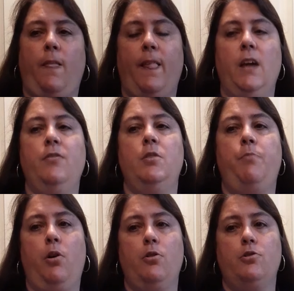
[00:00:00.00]
And then
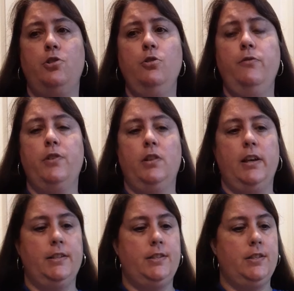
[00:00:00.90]
part 2 of the
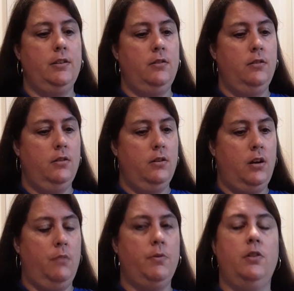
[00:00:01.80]
lesson,
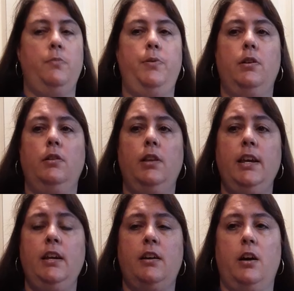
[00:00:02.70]
I'm going to put a
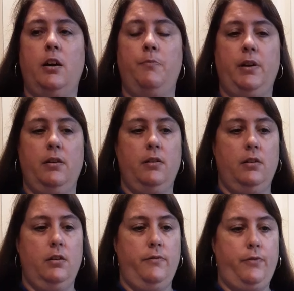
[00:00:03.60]
link up
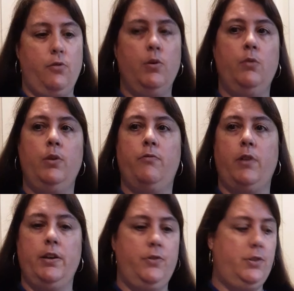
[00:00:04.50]
for when we
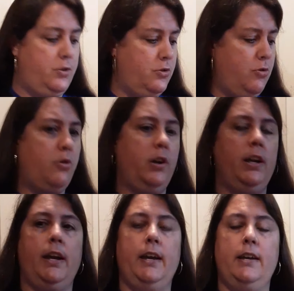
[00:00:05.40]
read the story,
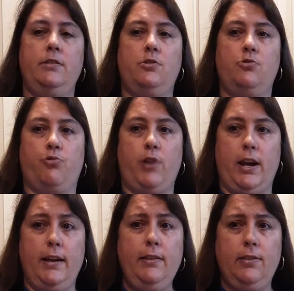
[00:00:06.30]
Anne's
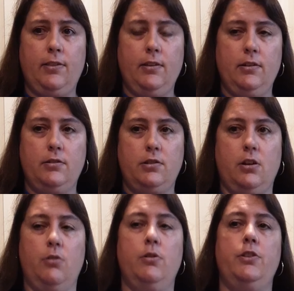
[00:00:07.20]
Dress, to
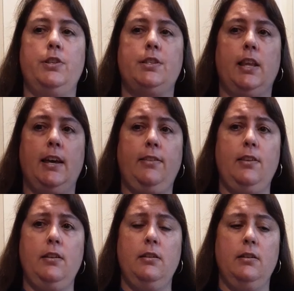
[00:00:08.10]
go with this
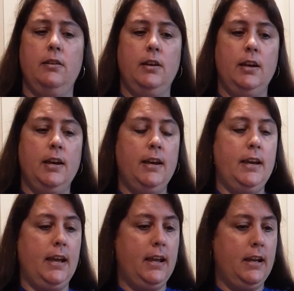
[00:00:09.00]
lesson.
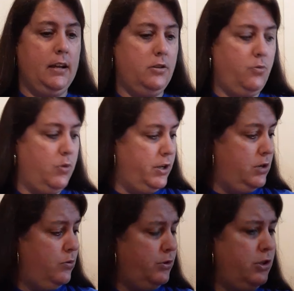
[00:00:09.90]
And what you
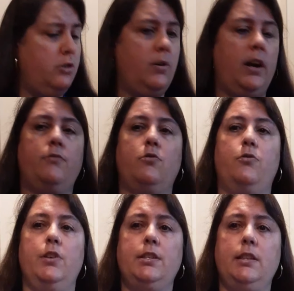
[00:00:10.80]
will do after
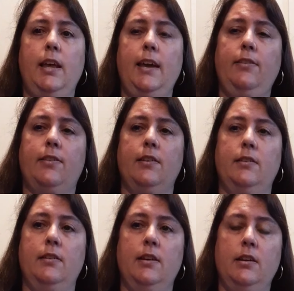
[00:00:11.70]
this lesson
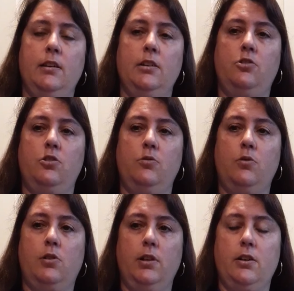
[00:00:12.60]
is you will
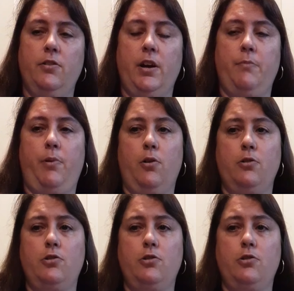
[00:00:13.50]
click on that part